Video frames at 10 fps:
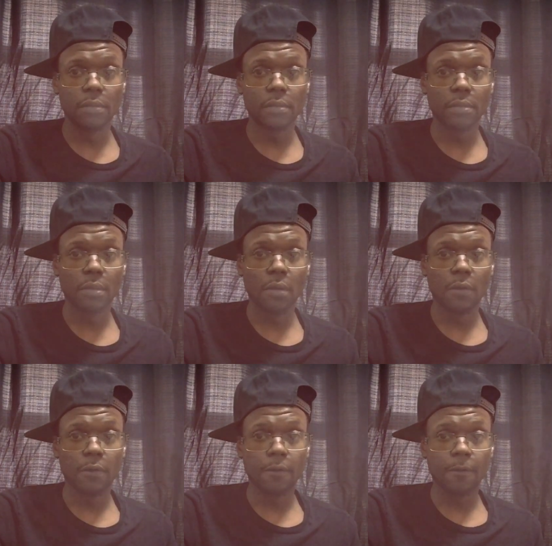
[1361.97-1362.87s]

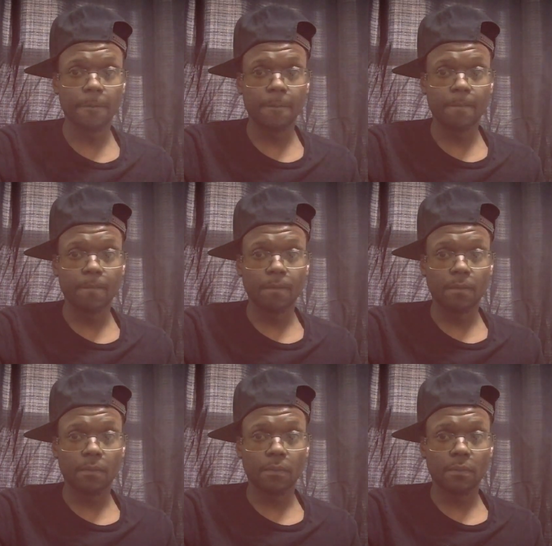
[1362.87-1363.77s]

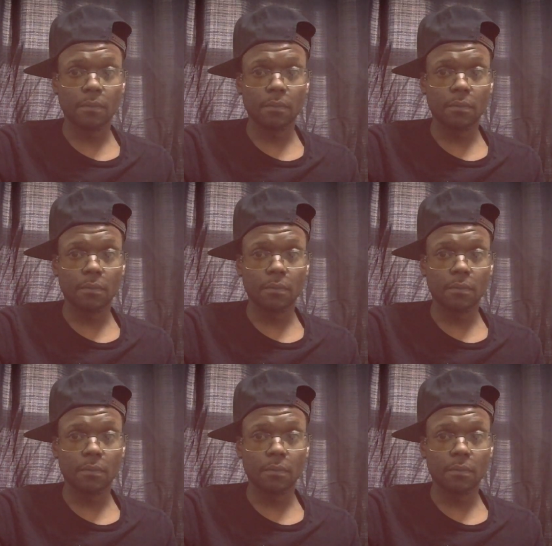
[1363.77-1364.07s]
(silence)